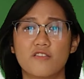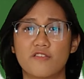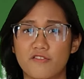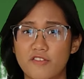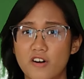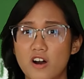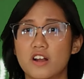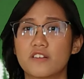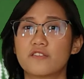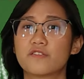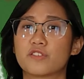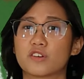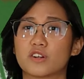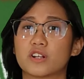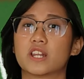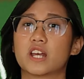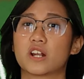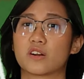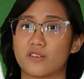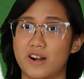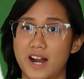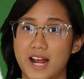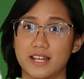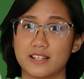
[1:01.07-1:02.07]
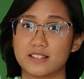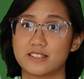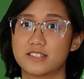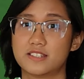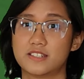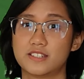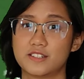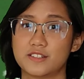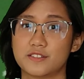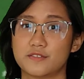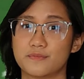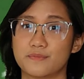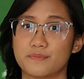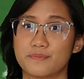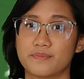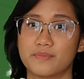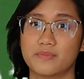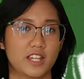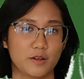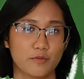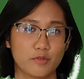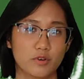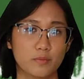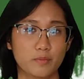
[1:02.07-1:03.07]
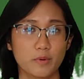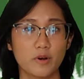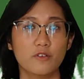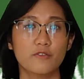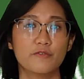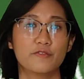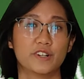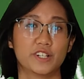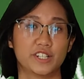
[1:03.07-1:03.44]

fought for their rights. They were both